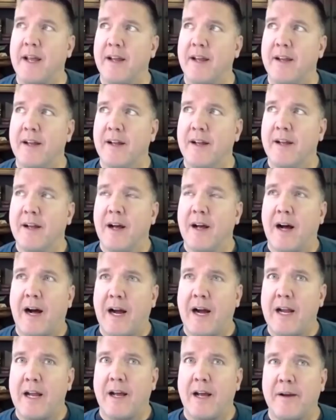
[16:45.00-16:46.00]
a
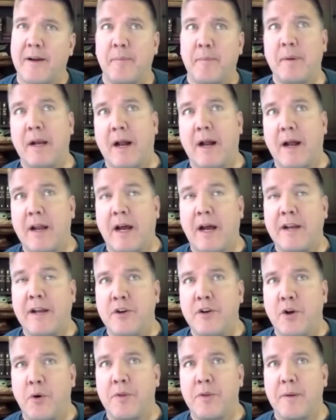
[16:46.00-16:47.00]
I, I mean, I, I
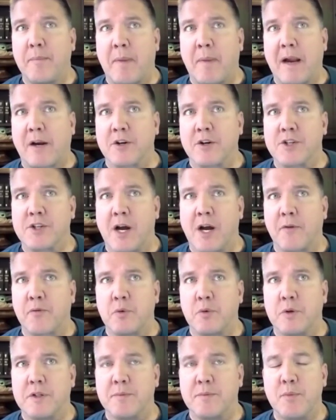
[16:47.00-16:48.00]
know that Microsoft
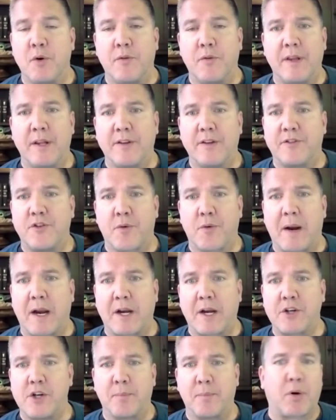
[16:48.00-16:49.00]
was moving this
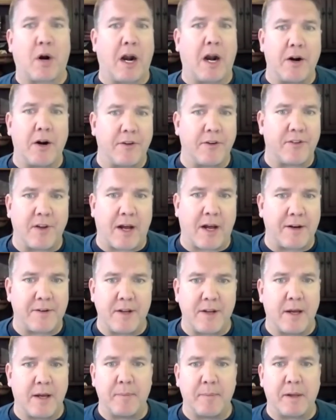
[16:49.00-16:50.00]
direction prior to
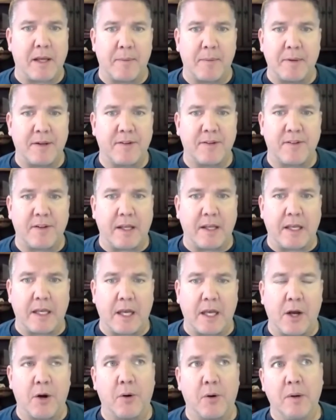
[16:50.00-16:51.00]
Satya becoming
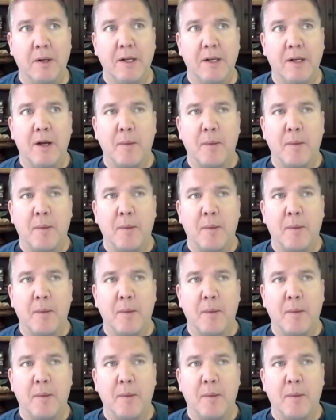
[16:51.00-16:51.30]
CEO,